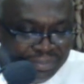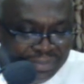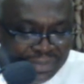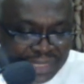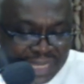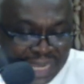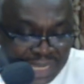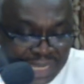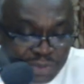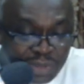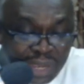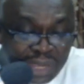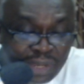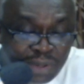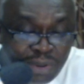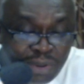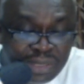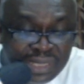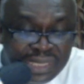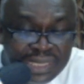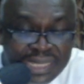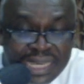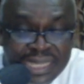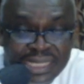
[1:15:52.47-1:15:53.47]
That's why
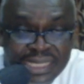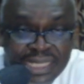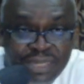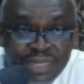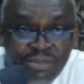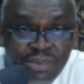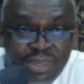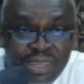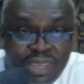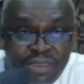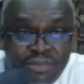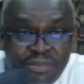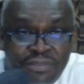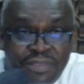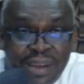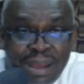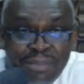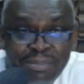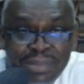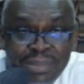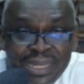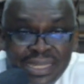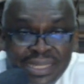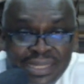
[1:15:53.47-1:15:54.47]
God says, even if
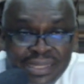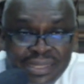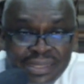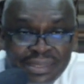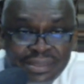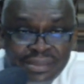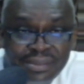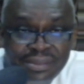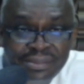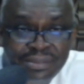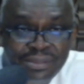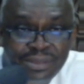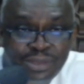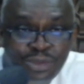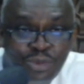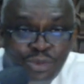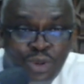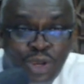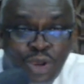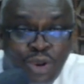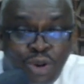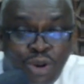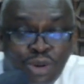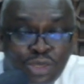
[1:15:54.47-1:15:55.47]
family
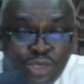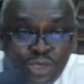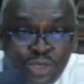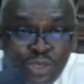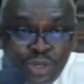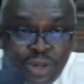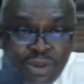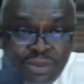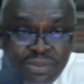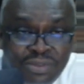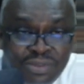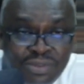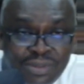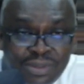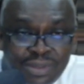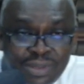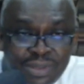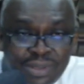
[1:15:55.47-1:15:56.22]
will cut you off,